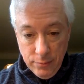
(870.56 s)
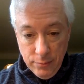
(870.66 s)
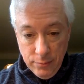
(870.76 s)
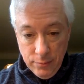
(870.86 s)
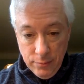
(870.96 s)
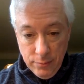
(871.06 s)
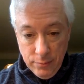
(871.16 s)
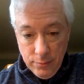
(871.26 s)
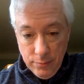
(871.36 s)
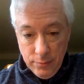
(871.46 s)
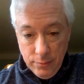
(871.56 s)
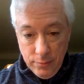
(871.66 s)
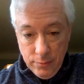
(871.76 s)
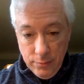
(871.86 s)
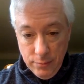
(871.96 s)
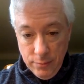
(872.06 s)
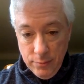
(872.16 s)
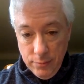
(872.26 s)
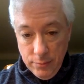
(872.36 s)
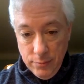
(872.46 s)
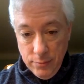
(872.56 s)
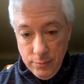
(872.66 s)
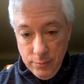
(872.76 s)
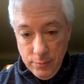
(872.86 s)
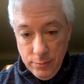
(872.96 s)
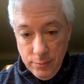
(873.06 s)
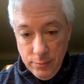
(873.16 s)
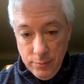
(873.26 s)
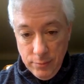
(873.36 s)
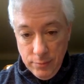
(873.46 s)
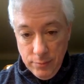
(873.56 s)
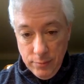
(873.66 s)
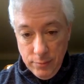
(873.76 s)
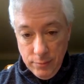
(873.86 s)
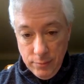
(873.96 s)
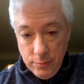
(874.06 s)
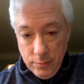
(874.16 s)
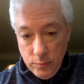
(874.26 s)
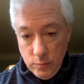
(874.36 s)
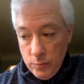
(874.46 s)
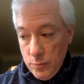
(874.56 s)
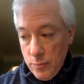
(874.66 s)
[no speech]